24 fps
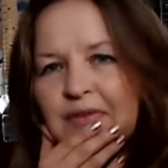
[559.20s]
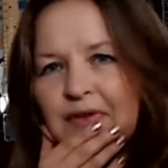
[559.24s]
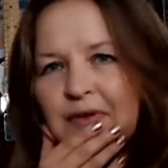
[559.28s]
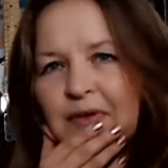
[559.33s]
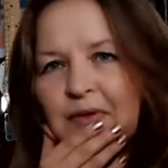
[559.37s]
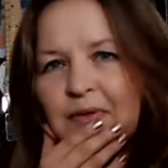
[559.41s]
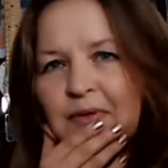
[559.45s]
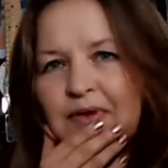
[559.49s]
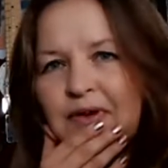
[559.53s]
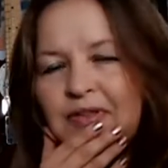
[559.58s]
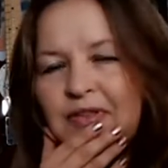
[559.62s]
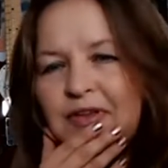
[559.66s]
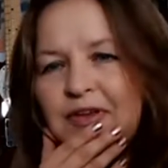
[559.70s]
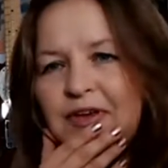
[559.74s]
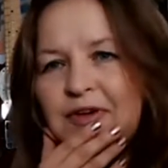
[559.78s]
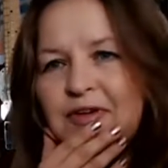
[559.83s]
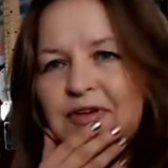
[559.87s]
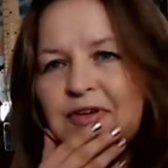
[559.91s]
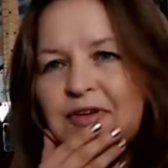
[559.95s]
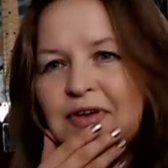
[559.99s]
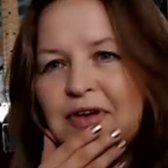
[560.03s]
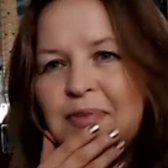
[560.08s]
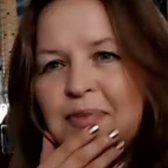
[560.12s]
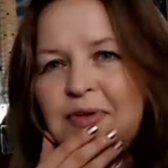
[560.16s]
Oh, I think
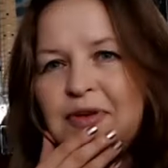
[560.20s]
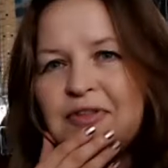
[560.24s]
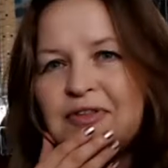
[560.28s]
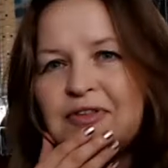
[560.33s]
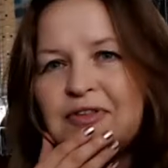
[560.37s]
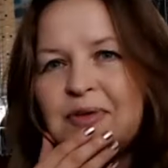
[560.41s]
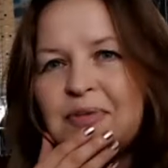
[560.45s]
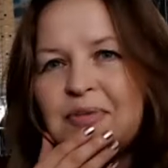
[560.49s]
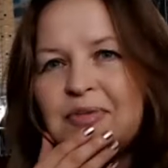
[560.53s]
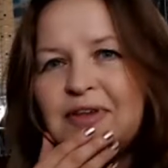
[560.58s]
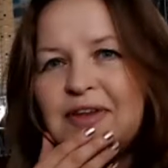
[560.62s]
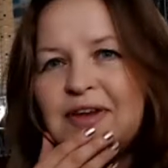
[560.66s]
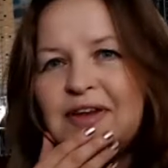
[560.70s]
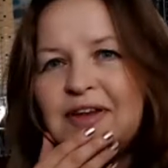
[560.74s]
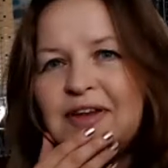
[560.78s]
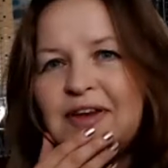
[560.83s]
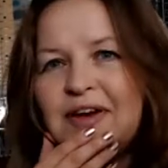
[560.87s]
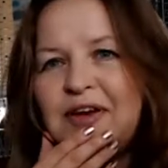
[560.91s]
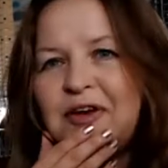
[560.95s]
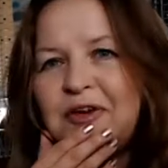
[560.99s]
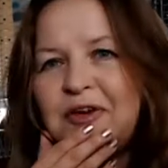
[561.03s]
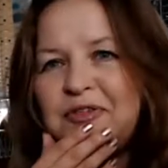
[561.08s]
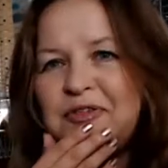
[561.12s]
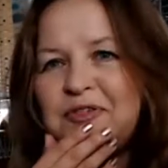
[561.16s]
you're typing something.
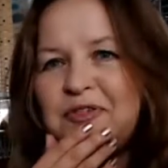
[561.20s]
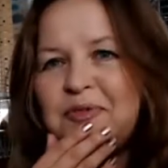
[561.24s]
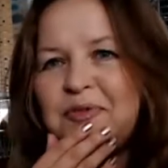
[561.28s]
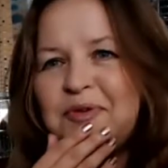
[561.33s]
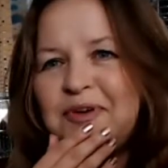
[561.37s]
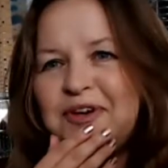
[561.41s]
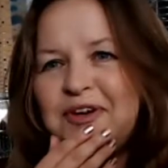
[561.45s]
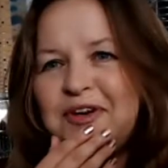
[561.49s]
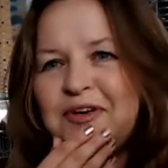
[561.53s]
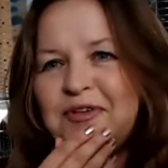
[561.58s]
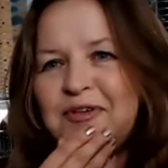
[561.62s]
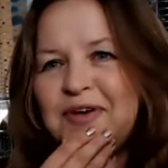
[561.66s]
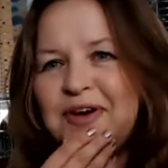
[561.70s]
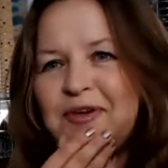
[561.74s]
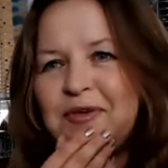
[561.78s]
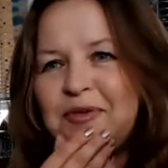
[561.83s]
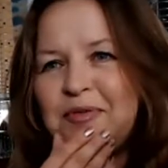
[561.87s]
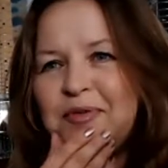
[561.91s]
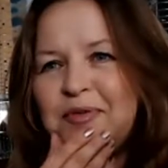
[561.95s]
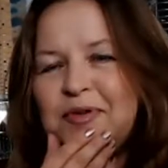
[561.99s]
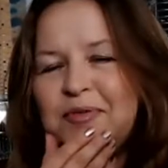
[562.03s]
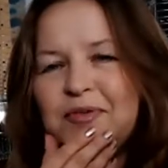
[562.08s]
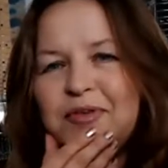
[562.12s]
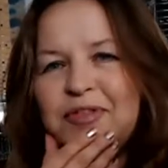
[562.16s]
I also want to know how
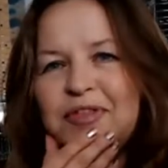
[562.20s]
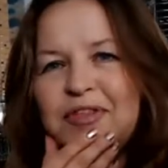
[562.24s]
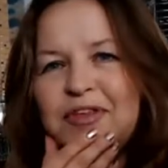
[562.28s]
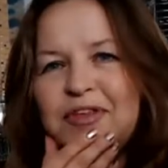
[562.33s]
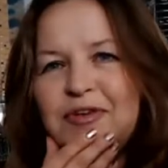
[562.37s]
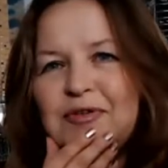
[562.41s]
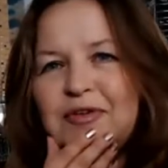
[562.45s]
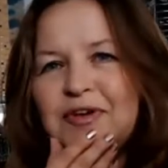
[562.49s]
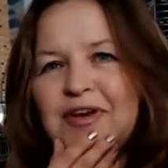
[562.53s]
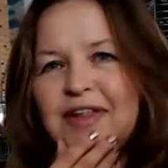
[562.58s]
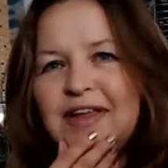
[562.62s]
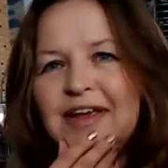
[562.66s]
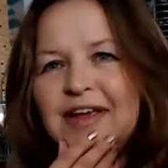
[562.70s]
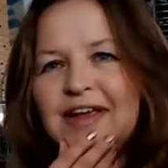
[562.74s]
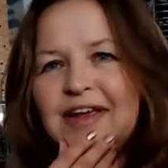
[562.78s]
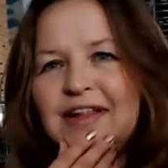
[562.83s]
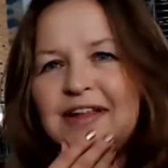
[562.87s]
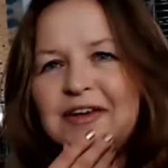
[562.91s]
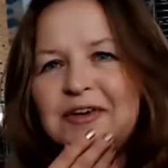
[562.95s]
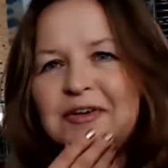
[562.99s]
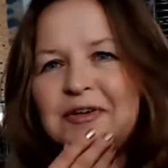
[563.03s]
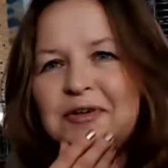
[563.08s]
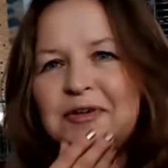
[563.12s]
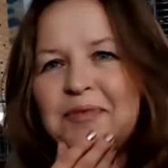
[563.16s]
it went with the
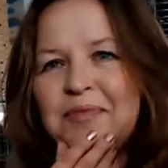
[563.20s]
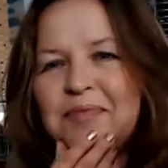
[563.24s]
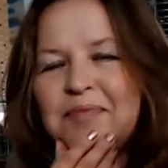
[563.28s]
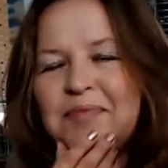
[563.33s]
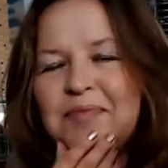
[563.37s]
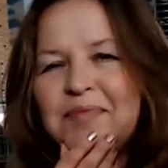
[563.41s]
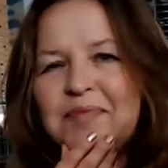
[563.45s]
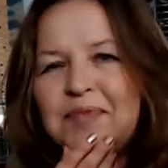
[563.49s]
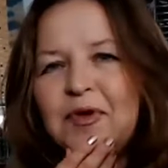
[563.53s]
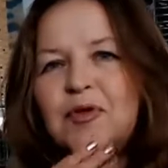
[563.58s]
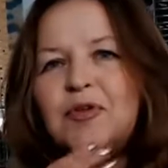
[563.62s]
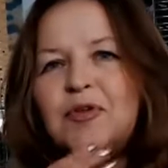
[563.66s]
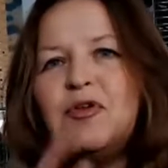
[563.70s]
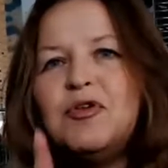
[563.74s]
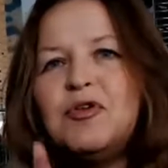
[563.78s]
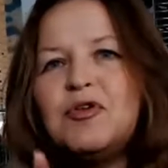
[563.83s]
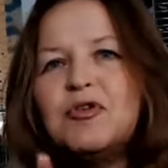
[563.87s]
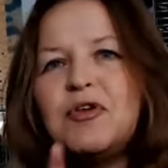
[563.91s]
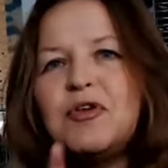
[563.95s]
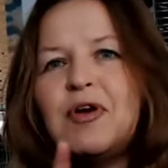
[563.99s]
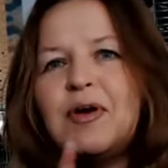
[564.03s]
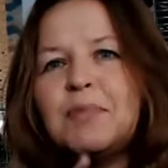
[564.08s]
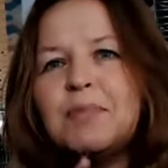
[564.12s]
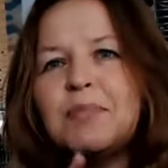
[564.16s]
ukulele group. Oh no,
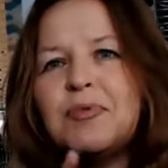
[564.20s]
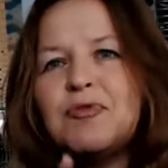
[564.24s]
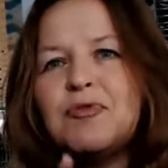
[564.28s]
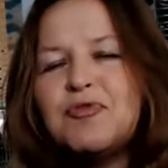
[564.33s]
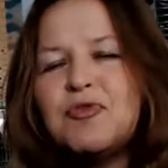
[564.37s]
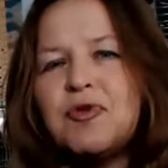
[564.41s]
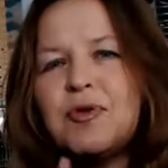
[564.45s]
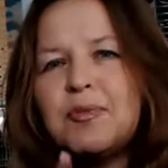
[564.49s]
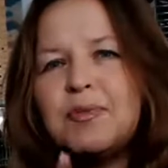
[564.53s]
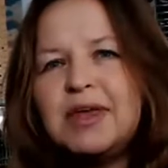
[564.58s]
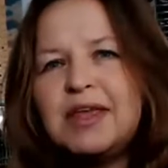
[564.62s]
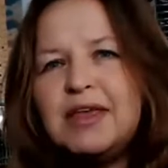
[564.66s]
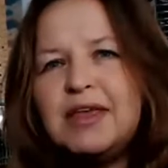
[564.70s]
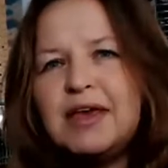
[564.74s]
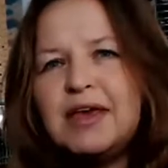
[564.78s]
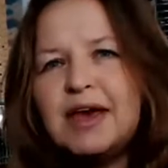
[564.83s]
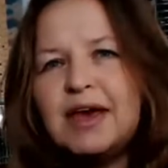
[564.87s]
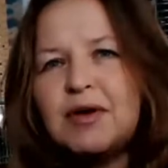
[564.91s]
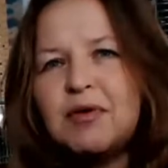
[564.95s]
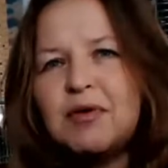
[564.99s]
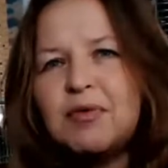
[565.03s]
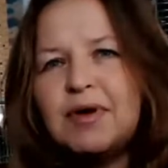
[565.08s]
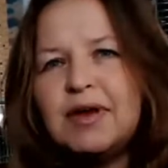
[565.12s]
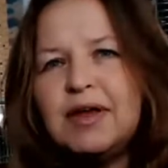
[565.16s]
you're not performing
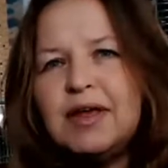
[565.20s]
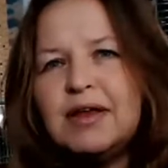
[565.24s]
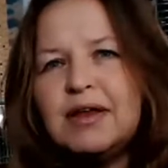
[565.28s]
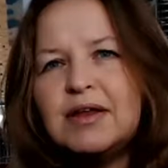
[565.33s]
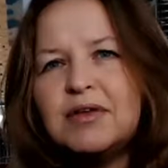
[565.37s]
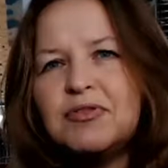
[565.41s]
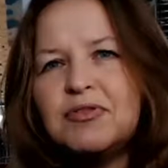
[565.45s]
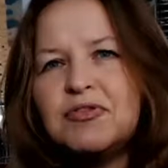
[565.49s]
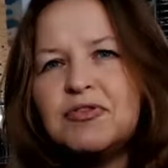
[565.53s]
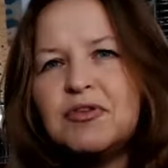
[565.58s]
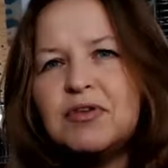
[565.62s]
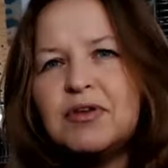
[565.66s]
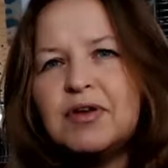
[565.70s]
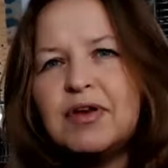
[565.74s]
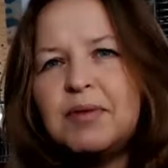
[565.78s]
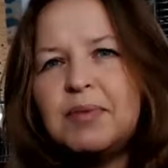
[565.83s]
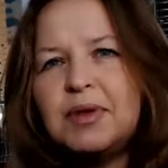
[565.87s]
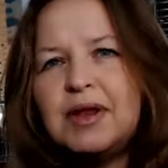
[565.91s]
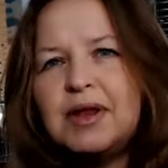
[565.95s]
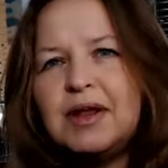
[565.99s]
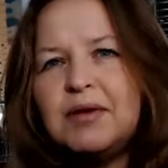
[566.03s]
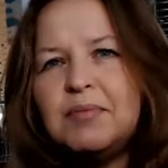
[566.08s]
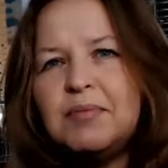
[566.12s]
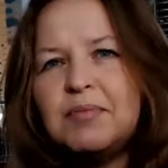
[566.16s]
yet, right? It's still
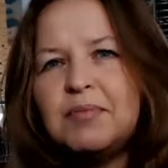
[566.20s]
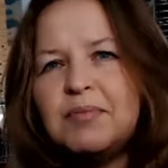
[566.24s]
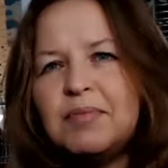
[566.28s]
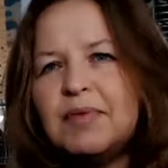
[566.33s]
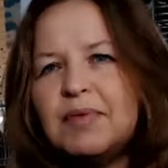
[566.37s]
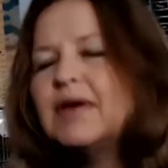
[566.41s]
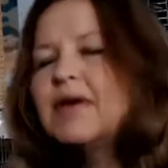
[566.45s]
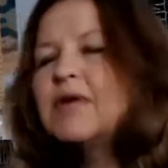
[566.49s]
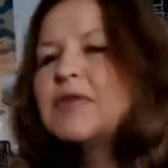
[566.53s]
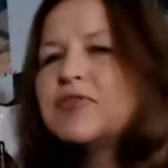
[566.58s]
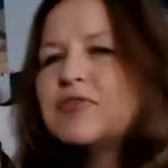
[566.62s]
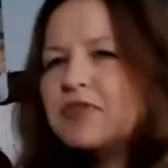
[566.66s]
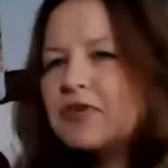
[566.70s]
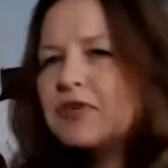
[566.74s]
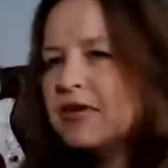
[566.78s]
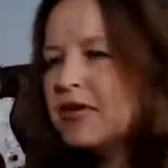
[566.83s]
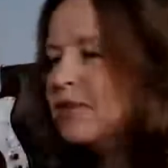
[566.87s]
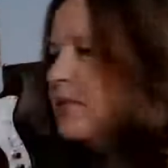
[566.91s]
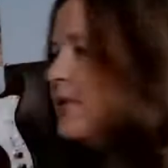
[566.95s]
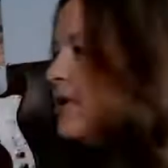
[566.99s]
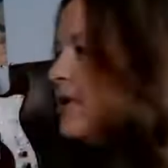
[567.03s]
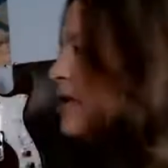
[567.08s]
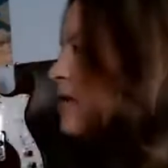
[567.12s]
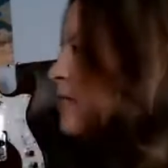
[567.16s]
coming up? Yeah, it's still
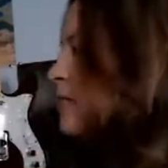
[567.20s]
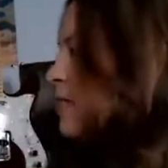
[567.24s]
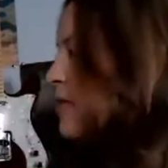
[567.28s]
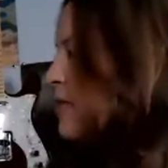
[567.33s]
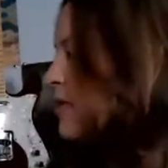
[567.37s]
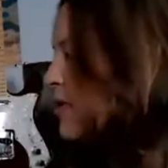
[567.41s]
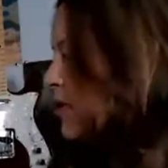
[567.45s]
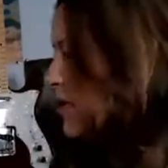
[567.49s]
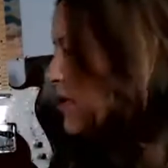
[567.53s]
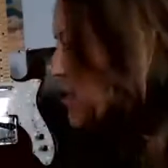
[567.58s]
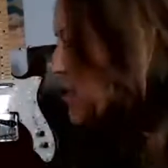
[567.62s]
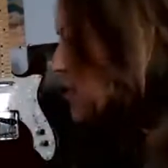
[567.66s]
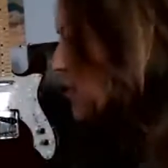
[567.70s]
coming up. Okay.